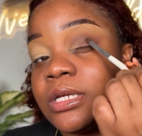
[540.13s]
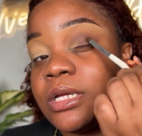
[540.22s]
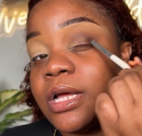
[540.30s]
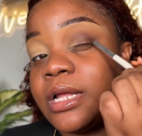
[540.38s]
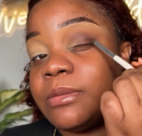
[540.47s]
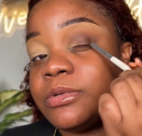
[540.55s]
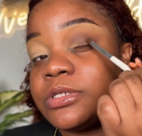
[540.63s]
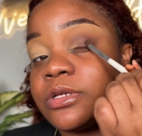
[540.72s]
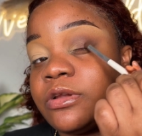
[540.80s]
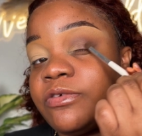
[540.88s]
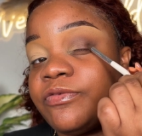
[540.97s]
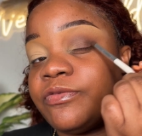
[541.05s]
and I'm just
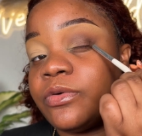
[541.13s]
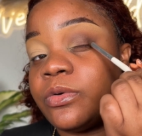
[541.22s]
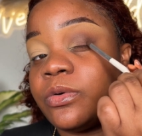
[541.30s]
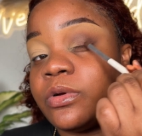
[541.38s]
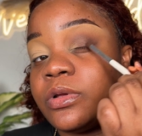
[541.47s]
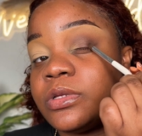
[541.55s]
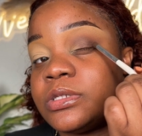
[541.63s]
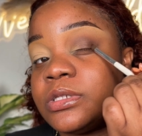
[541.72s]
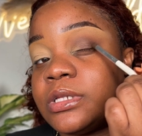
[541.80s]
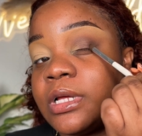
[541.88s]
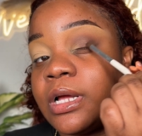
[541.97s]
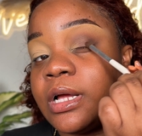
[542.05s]
gonna focus
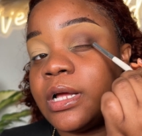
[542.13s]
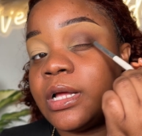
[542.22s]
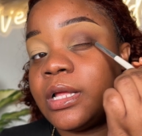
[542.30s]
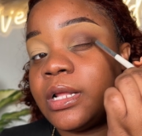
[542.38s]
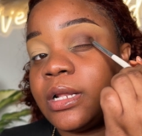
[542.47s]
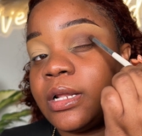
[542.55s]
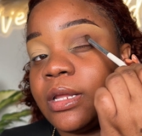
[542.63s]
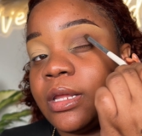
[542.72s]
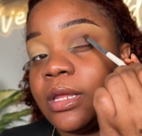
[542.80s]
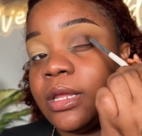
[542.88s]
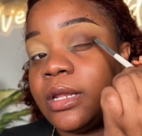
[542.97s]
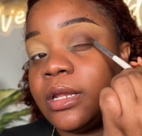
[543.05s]
that
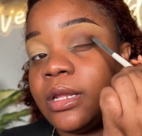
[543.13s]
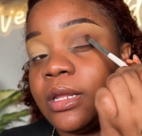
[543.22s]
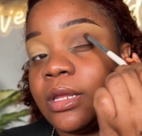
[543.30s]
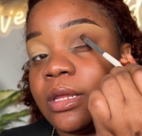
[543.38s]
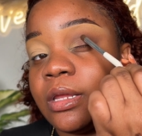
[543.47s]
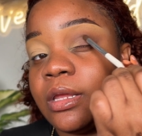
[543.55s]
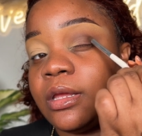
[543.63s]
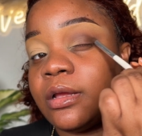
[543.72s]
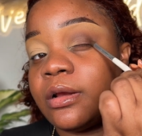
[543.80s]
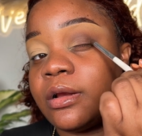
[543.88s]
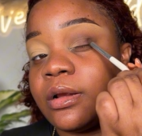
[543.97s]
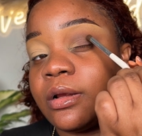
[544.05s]
in
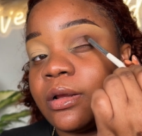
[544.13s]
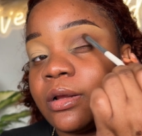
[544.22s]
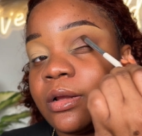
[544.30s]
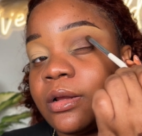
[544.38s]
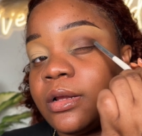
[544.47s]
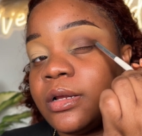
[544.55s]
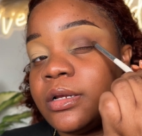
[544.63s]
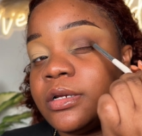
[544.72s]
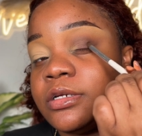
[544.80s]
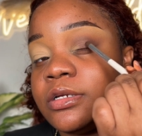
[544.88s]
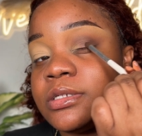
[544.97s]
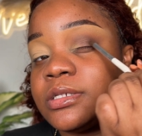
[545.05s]
here,
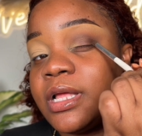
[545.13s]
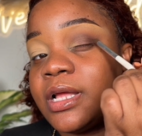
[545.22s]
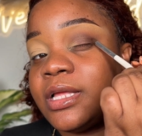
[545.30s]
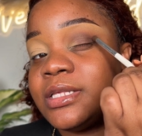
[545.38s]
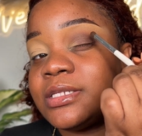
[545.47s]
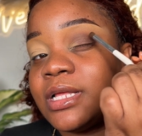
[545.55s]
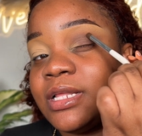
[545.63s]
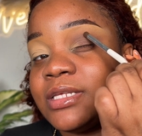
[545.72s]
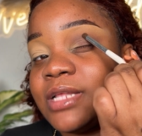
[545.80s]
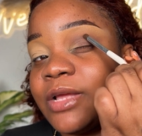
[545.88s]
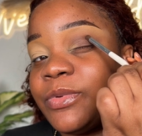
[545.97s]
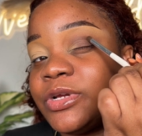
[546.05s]
just like it's
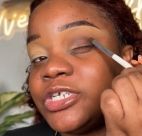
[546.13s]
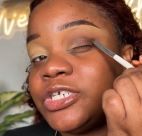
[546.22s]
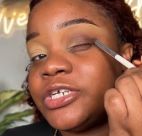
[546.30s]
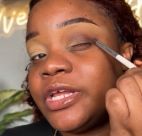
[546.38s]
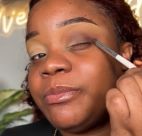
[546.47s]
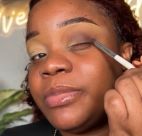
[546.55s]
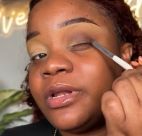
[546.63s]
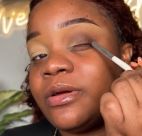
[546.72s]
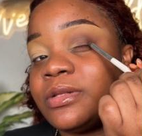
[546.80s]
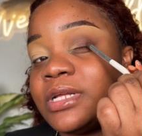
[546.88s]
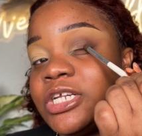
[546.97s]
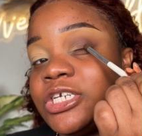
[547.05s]
like we're shaping
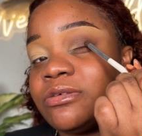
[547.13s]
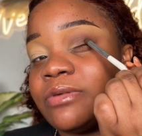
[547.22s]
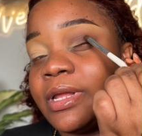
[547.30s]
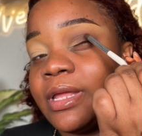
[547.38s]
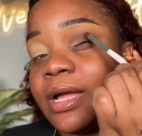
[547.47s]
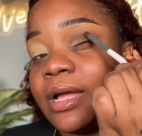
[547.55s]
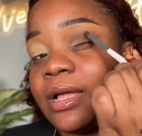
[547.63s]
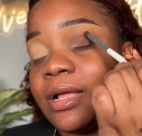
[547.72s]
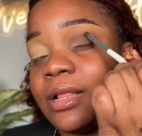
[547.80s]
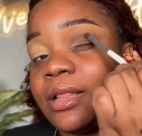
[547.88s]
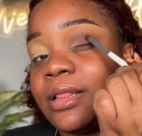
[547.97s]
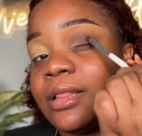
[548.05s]
out a triangle.